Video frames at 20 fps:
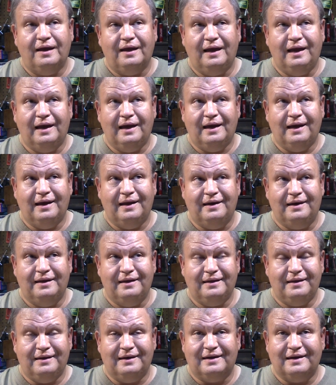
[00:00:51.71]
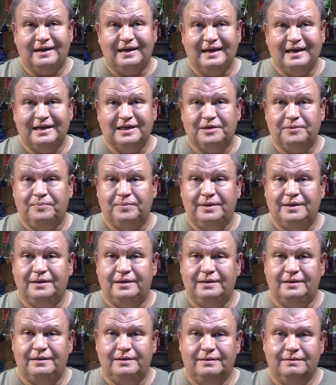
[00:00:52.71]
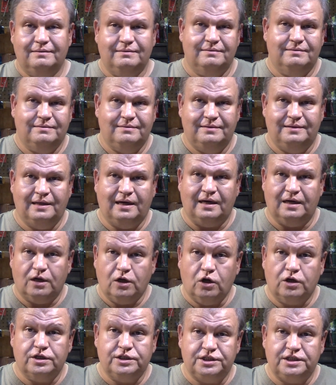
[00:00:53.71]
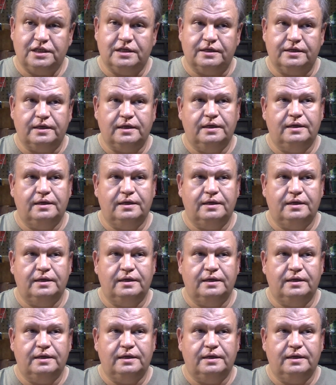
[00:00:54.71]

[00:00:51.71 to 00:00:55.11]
And, you know, I'd like it to be not chilly.